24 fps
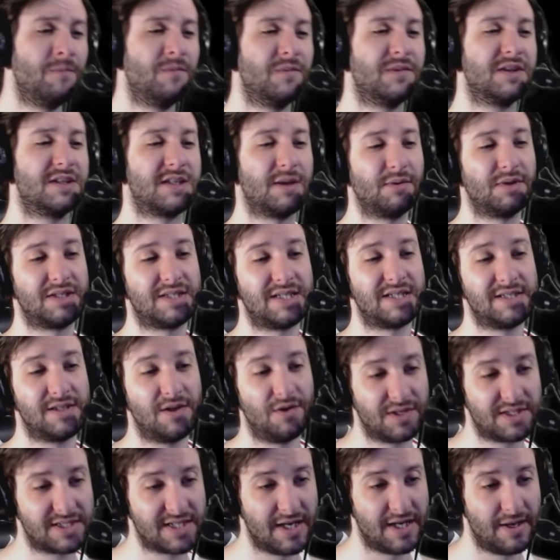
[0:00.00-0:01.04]
Some of this is
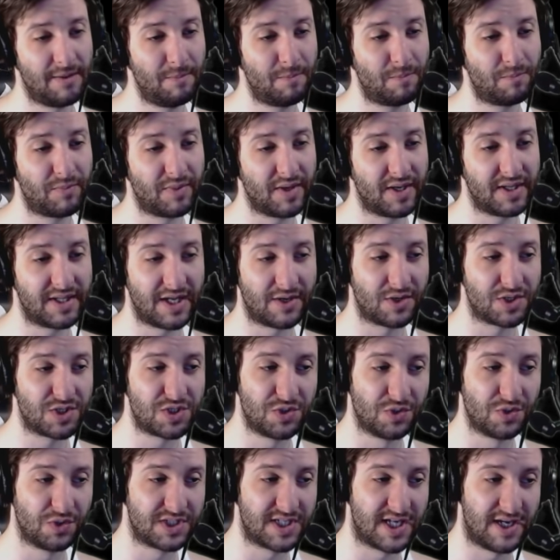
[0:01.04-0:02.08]
long term, but there are
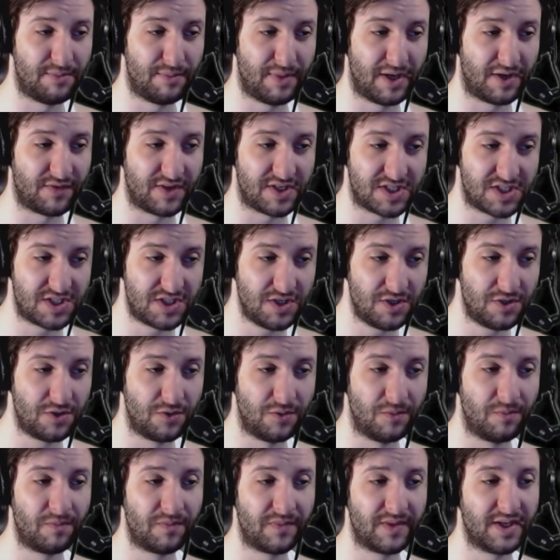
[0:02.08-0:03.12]
short term benefits too,
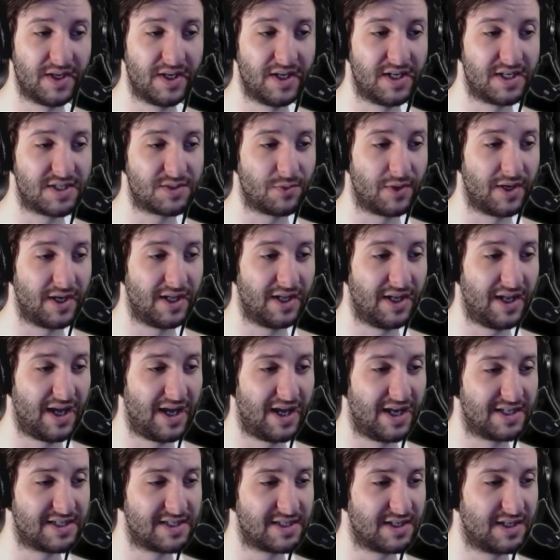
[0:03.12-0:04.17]
as well as,
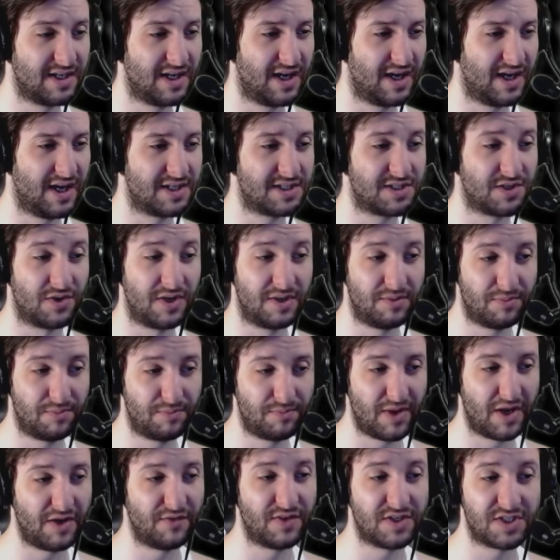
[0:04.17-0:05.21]
uh, uh, sorry,
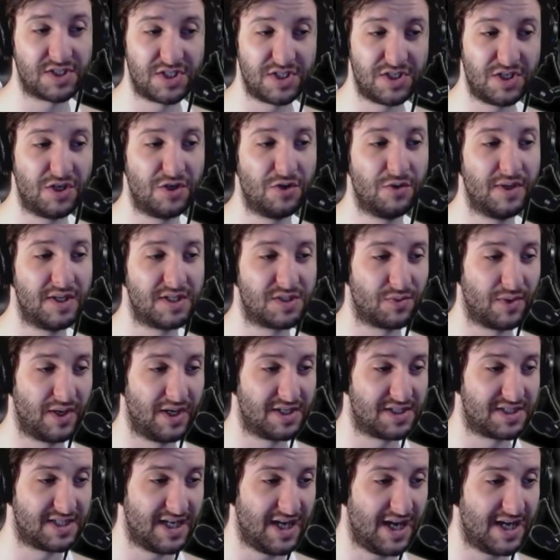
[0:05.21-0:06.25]
benefits to you as well
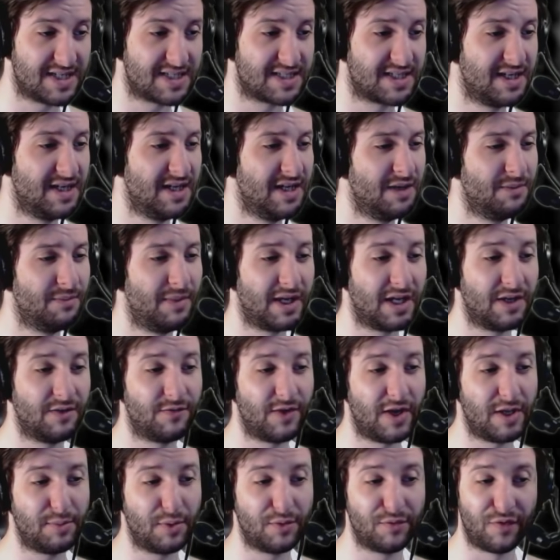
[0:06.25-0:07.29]
as to us. Making it
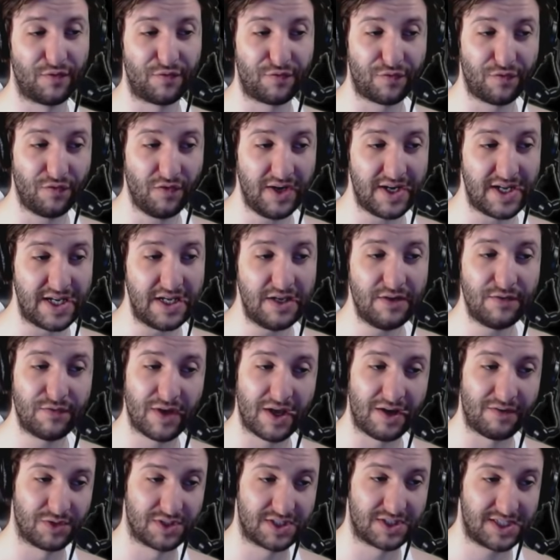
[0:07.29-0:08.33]
available for free for
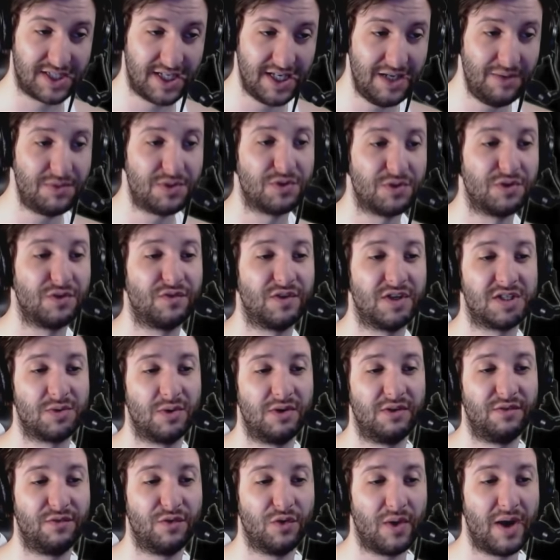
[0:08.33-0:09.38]
everyone to keep during the first
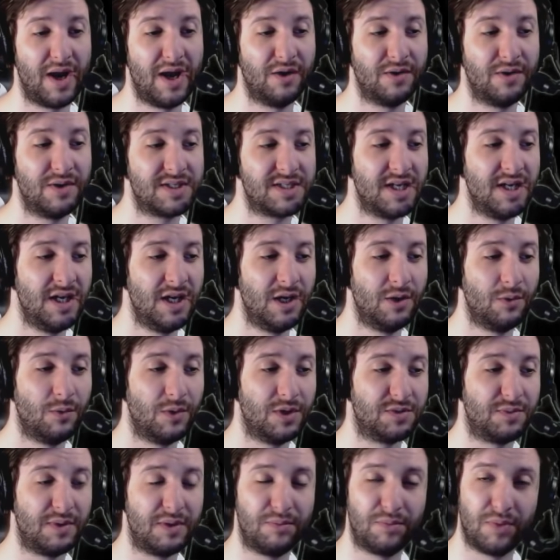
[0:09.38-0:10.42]
24 hours
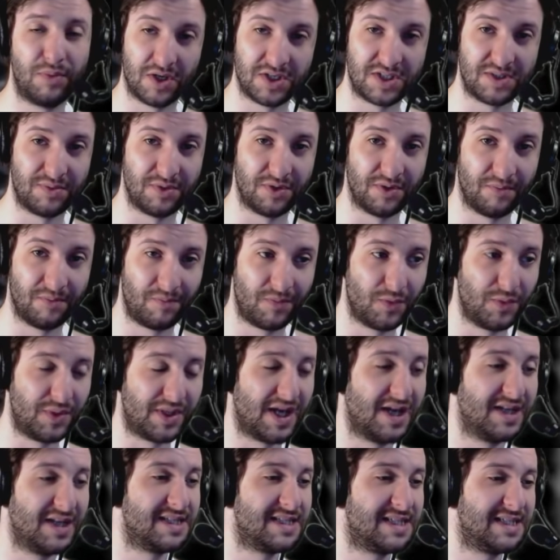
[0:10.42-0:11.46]
wouldn't have been possible
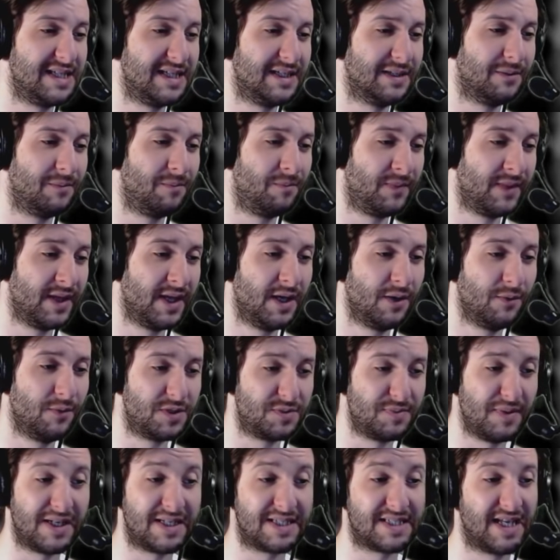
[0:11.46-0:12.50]
without this deal.
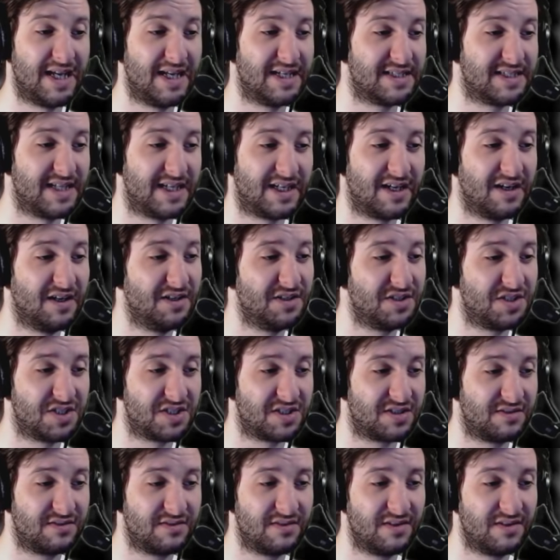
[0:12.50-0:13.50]
Which makes sense, they can't just.